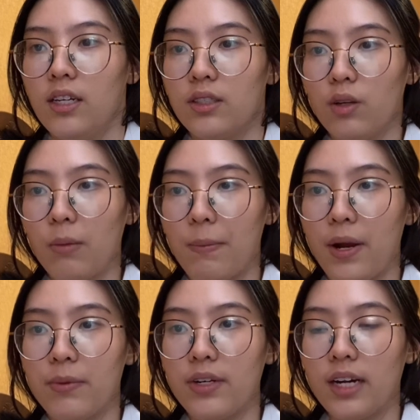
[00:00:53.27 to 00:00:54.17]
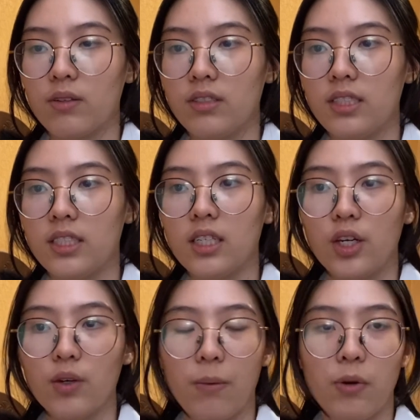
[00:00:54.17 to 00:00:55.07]
So my primary diagnosis is
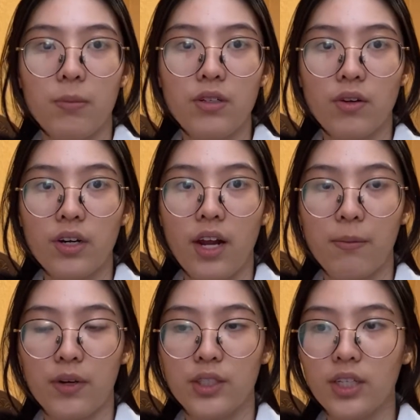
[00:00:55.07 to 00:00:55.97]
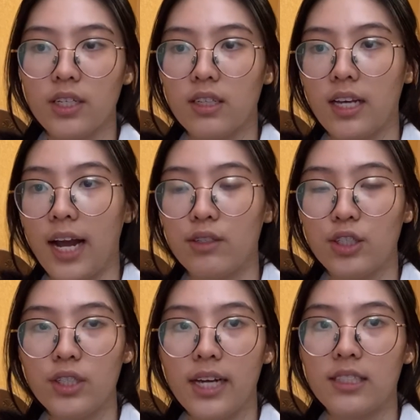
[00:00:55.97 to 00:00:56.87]
acute abdomen, non-hemorrhagic
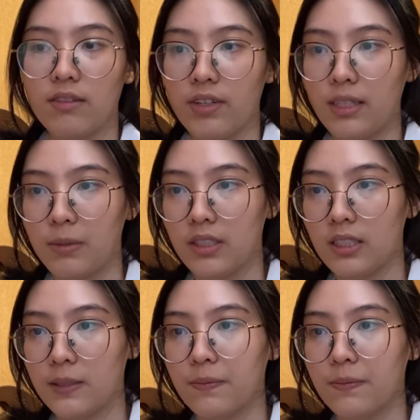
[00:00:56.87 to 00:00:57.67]
dehydration, and severe sepsis.